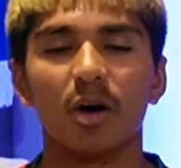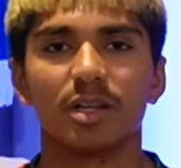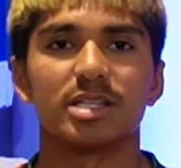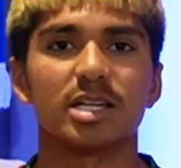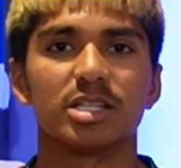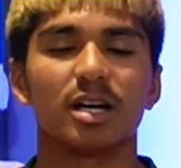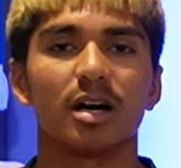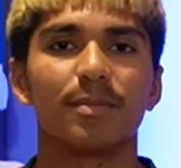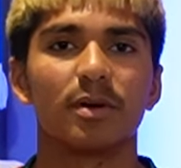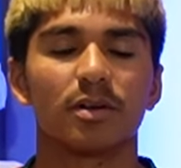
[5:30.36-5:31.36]
on the
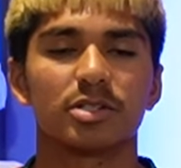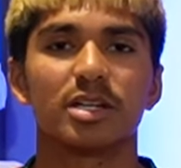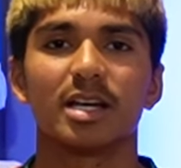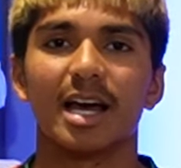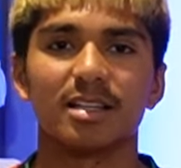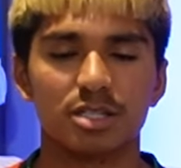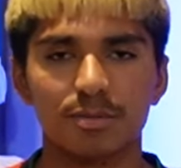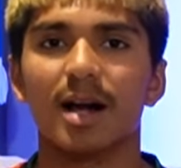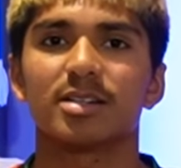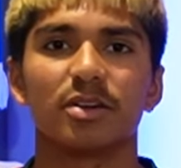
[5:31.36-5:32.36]
six-yard box and
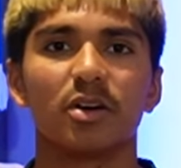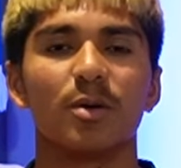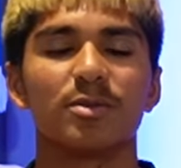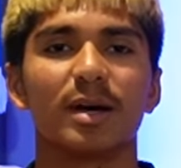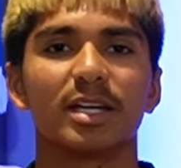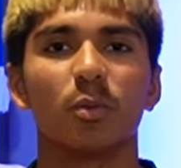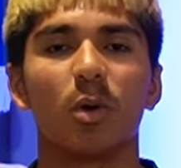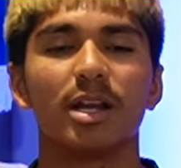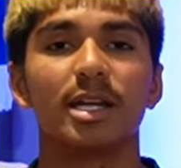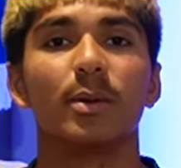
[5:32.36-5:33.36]
smacked it home to make it
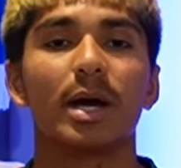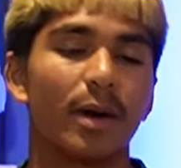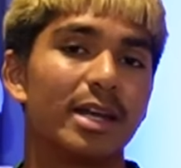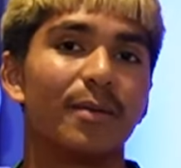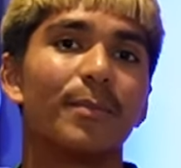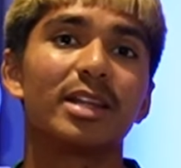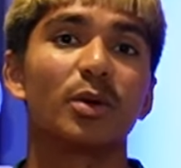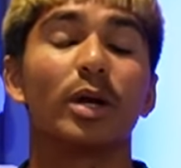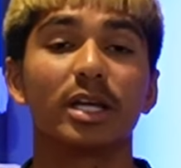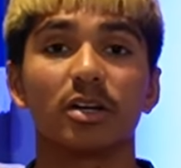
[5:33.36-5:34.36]
1-0. And that ended up being
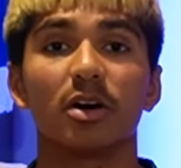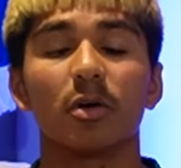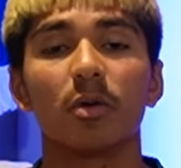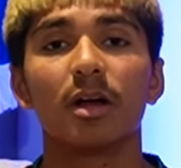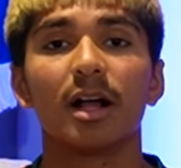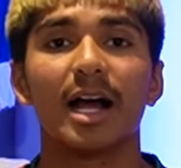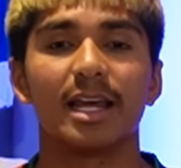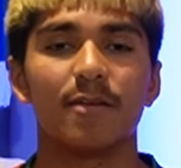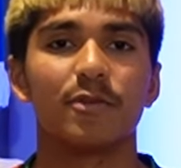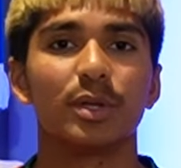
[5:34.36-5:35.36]
the winning goal at
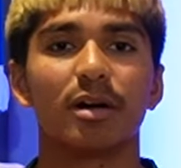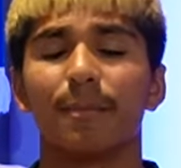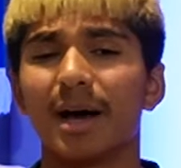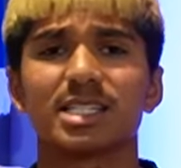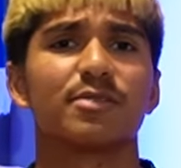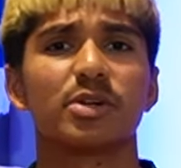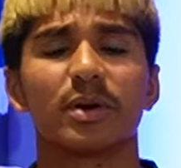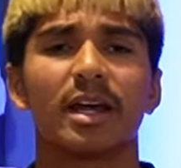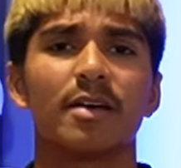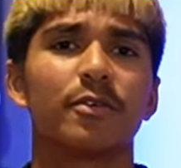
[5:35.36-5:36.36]
Anfield there. A massive
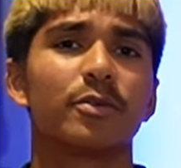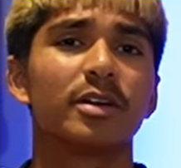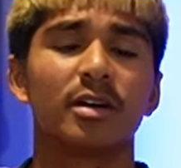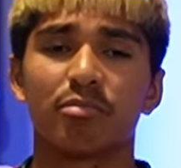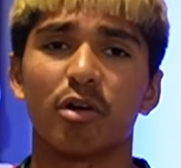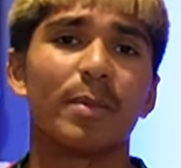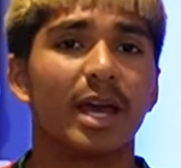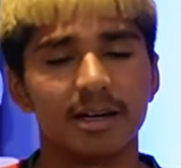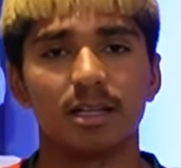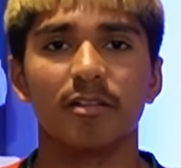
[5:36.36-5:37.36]
result at Anfield,
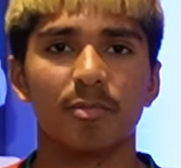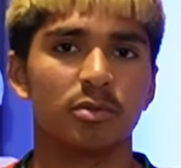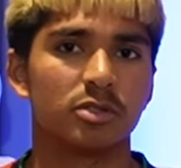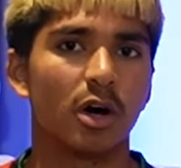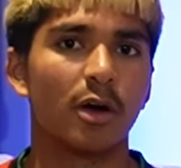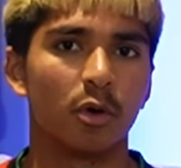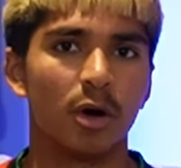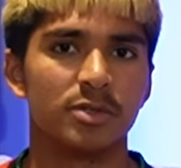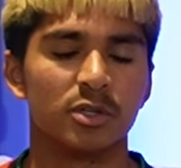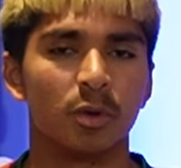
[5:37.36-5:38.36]
probably ended Liverpool's title
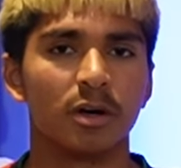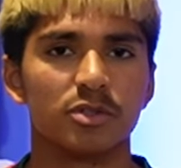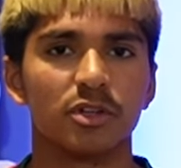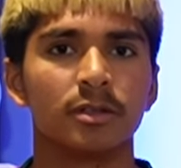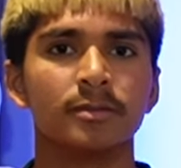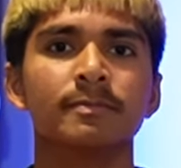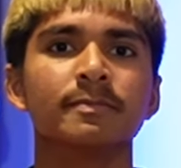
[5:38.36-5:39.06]
hopes as well. So